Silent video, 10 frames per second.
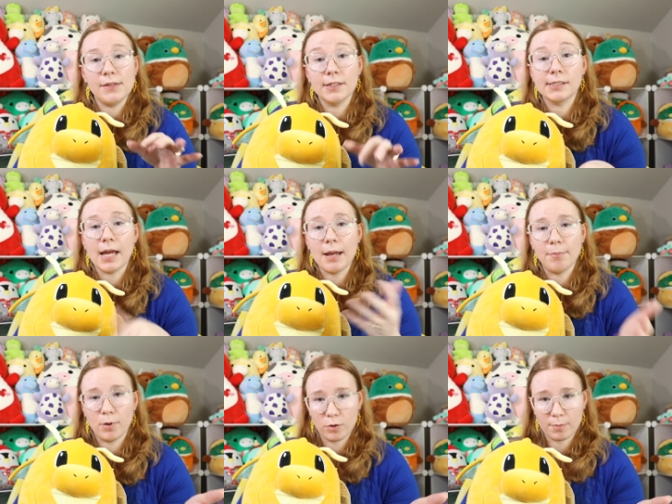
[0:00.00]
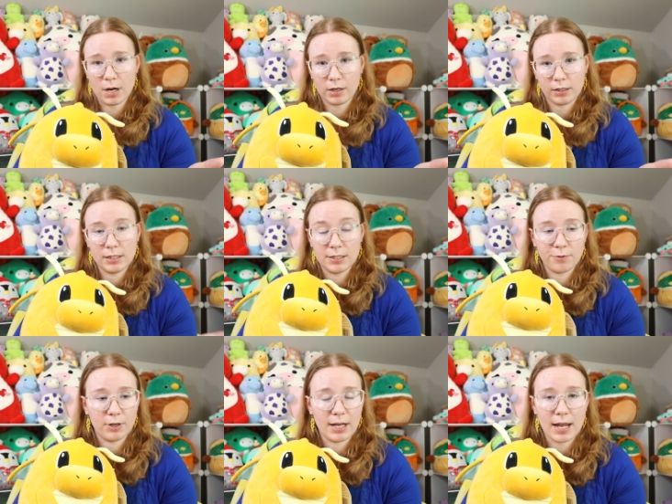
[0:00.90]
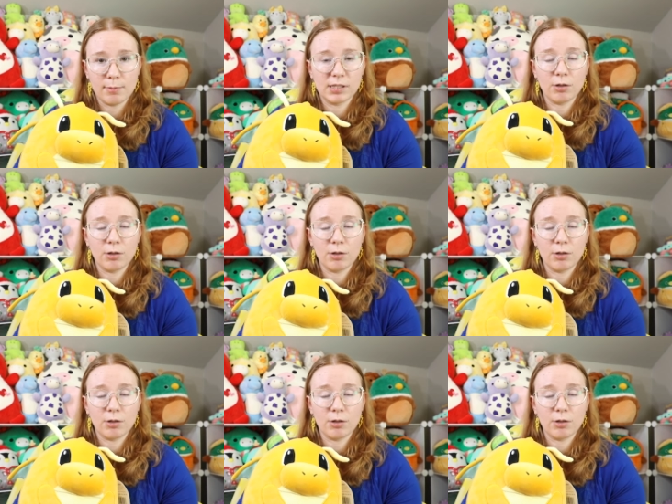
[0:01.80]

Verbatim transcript: the same Pokemon in different games.